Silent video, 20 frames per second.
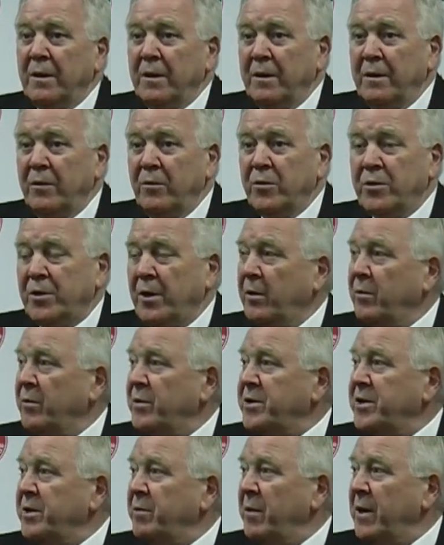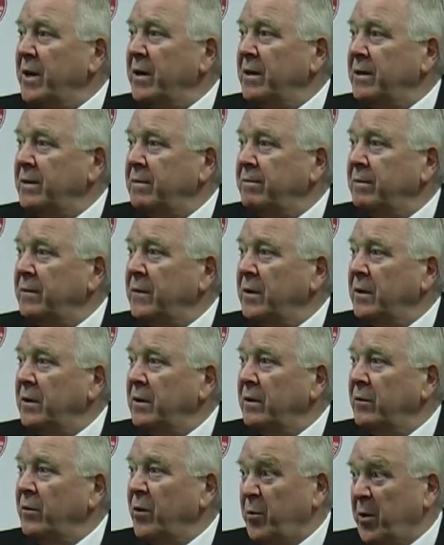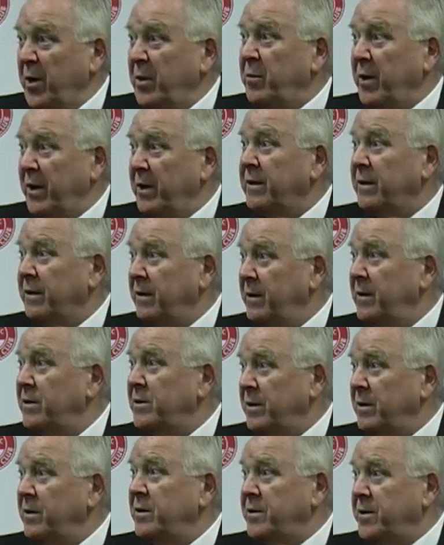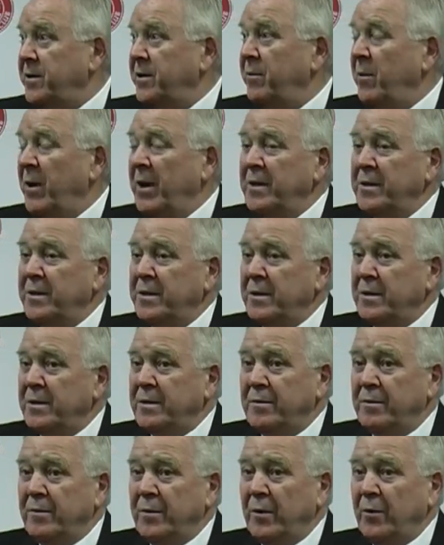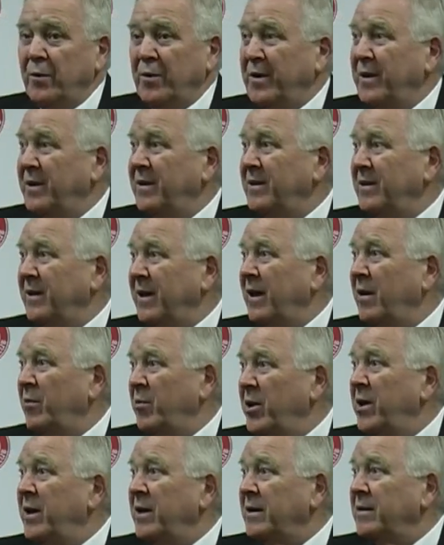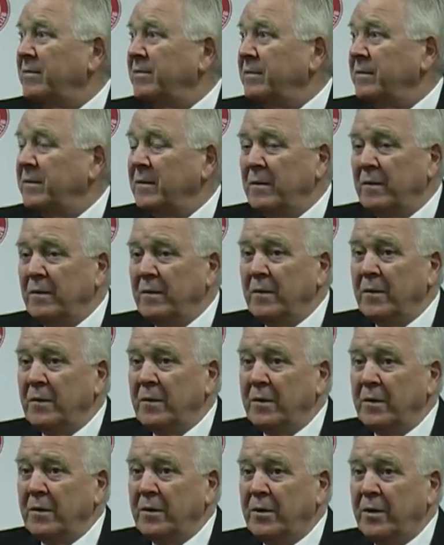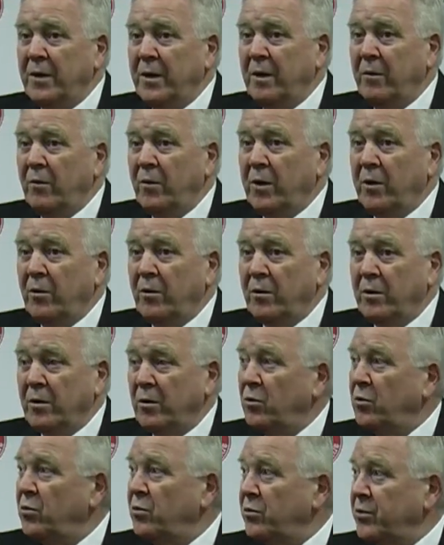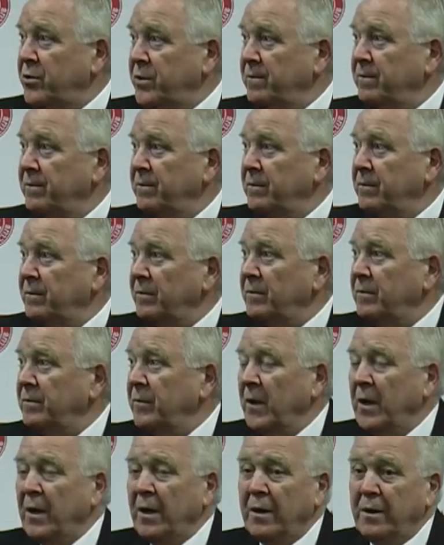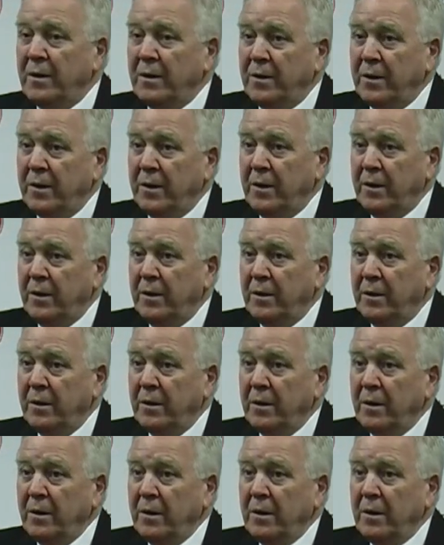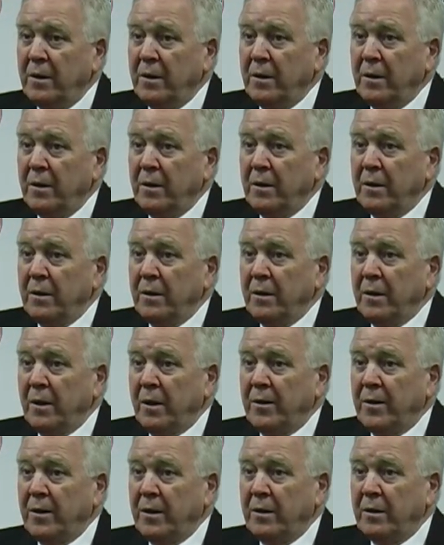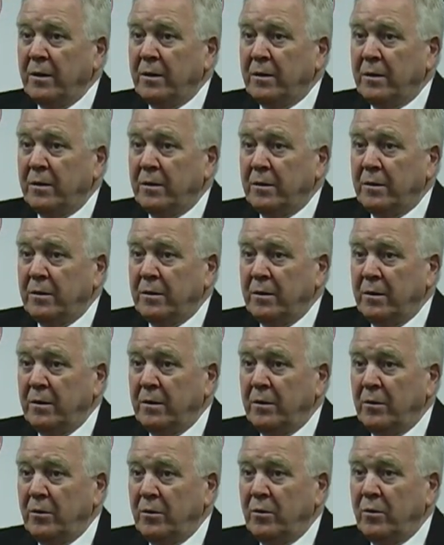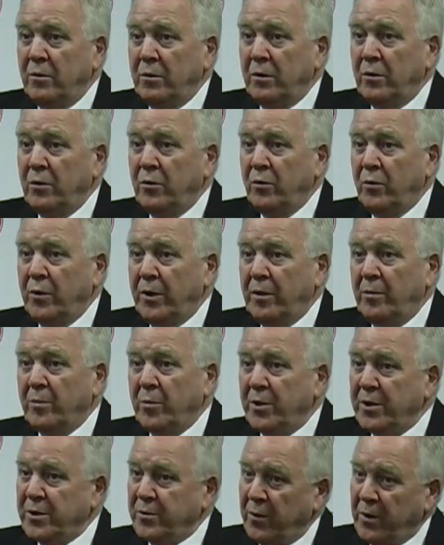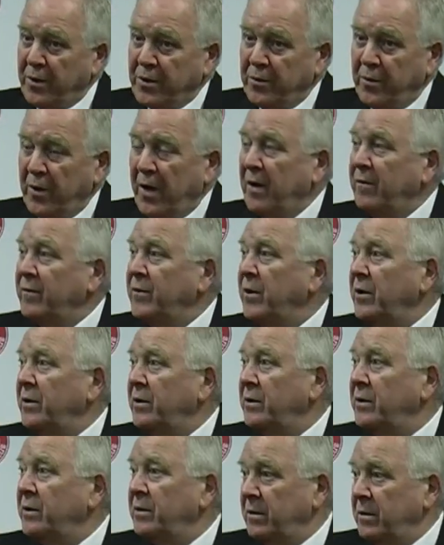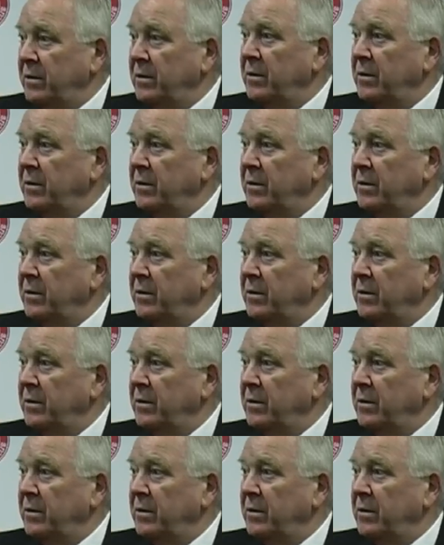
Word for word: and who's the other one St Mirren. We played better in each of these three matches, but we didn't get a break. Today we got the goals, and uh, I think you know, although we didn't play as well as we have done,